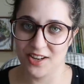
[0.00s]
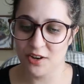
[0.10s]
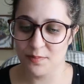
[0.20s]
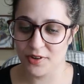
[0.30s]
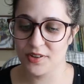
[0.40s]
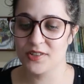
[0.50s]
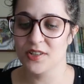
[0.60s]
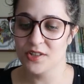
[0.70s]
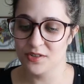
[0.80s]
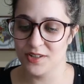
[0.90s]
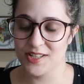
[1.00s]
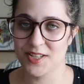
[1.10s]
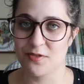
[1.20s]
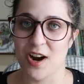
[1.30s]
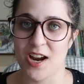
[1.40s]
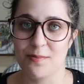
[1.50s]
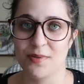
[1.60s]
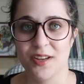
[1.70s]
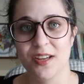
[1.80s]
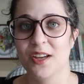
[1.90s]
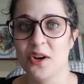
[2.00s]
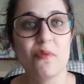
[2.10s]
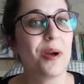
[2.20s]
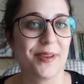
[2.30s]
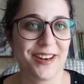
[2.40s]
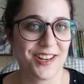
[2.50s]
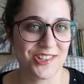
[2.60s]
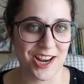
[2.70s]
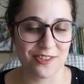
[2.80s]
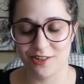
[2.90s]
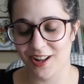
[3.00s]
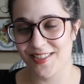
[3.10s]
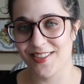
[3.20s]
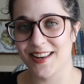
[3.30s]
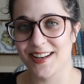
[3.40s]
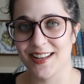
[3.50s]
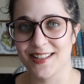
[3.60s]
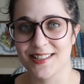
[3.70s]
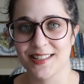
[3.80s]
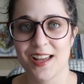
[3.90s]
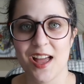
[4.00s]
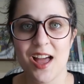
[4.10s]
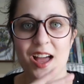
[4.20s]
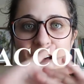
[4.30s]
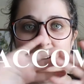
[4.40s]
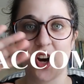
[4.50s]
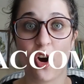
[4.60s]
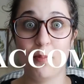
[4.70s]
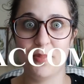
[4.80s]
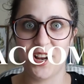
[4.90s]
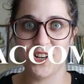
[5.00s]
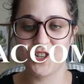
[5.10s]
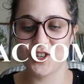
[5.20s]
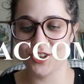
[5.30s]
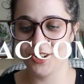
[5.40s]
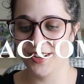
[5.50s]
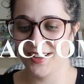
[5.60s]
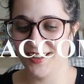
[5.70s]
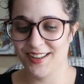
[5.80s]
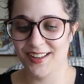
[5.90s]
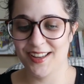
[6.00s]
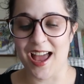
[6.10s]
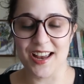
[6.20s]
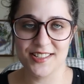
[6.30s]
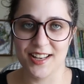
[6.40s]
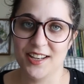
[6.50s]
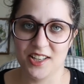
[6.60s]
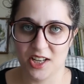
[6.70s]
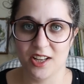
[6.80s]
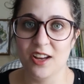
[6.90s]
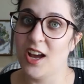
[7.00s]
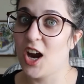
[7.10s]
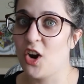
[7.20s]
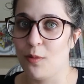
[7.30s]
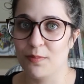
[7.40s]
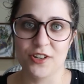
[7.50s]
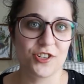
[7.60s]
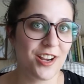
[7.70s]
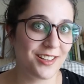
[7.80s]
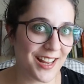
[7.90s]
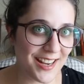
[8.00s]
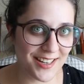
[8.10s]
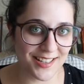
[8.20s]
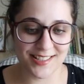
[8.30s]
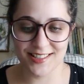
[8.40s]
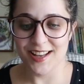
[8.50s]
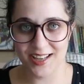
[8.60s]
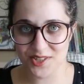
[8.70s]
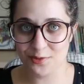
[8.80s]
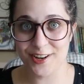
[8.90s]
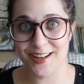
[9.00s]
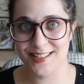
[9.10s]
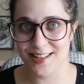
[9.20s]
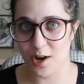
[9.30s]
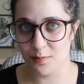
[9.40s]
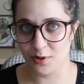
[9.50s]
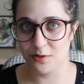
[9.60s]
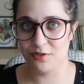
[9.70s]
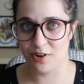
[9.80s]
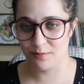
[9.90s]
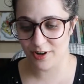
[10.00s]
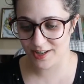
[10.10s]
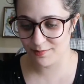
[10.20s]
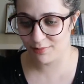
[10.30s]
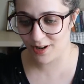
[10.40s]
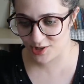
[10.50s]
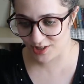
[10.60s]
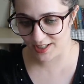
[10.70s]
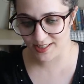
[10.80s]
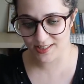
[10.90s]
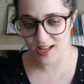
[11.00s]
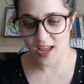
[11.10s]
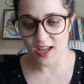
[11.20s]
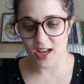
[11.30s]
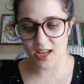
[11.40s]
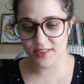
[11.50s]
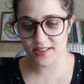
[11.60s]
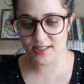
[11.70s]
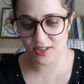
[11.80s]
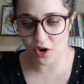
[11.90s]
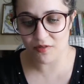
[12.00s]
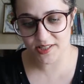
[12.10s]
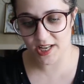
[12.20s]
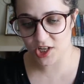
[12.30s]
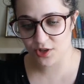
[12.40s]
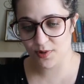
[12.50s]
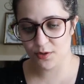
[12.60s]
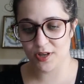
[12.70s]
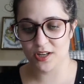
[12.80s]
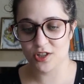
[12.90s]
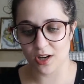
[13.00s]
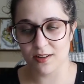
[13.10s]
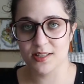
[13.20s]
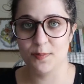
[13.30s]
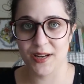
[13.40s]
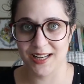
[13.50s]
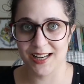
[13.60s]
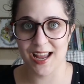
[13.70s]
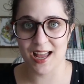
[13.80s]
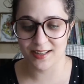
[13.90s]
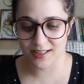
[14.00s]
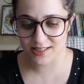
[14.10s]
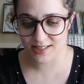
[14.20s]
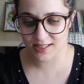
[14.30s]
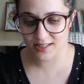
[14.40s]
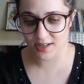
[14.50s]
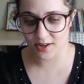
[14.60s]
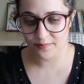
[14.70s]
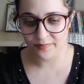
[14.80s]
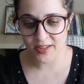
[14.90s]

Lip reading: in her books to describe women in general, and that is accomplished, as in accomplished young ladies. Here's one example from Pride and Prejudice, and this is a conversation between Charles Bingley and his sister.